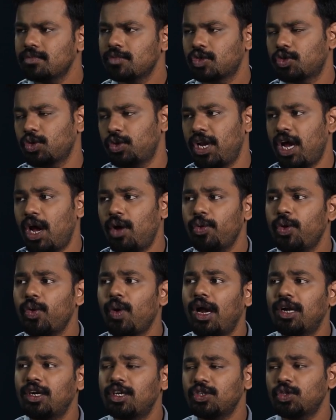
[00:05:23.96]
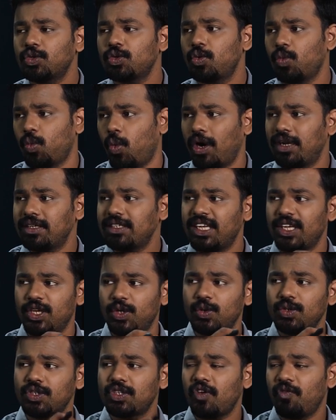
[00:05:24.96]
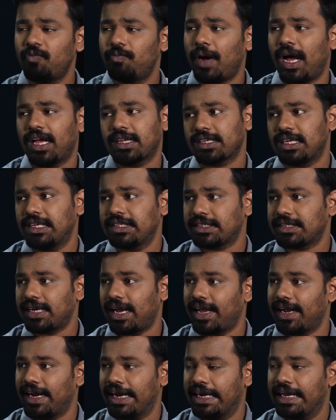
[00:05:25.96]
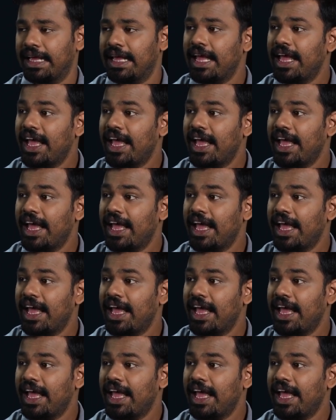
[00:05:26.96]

So now you understood what is the use of Pascal's triangle.